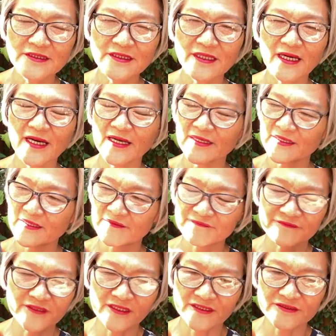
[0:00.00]
I have
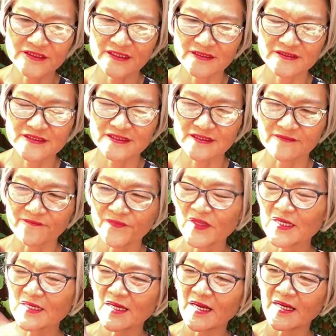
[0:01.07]
not yet seen.
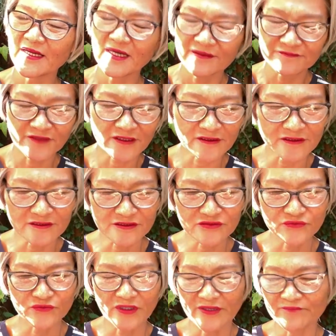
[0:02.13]
I have heard
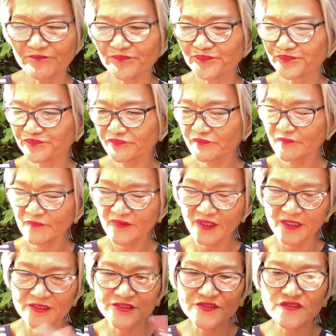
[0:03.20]
one
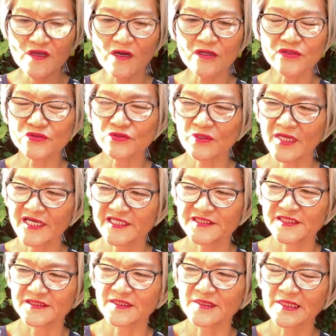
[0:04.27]

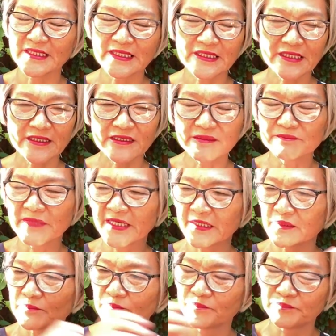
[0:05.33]
songwriter. He made
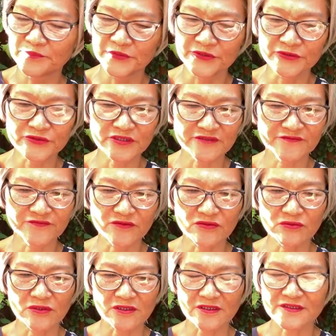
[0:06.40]
beautiful
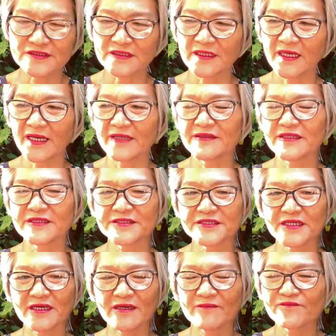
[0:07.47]
works,
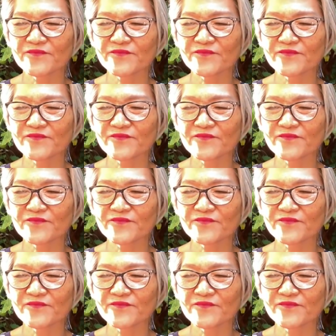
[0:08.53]
and